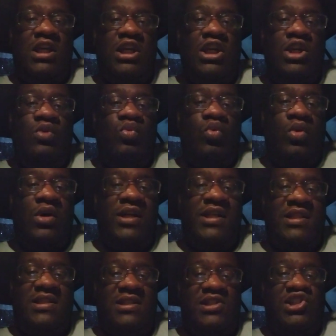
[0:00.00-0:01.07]
he
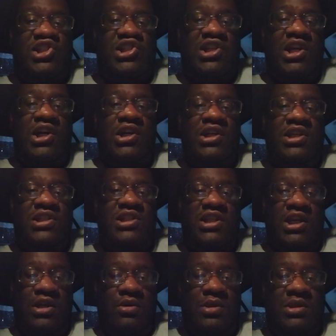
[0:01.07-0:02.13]
wanted to share these
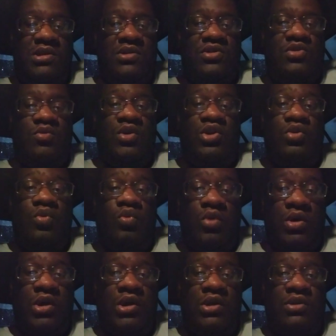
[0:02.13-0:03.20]
characters with the
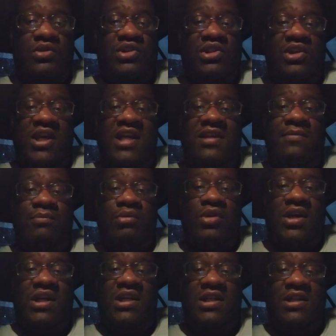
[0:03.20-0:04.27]
world so they can
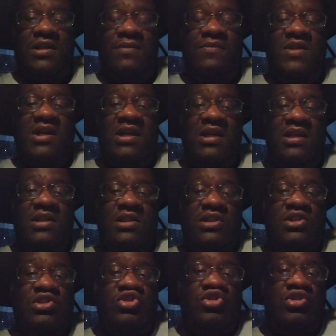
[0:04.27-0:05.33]
bring him
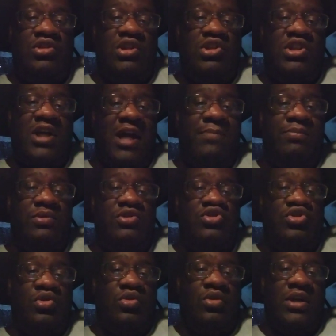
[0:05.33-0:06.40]
the type of
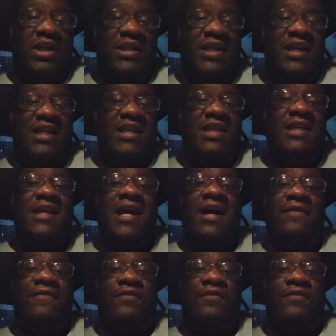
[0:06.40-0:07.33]
joy that he got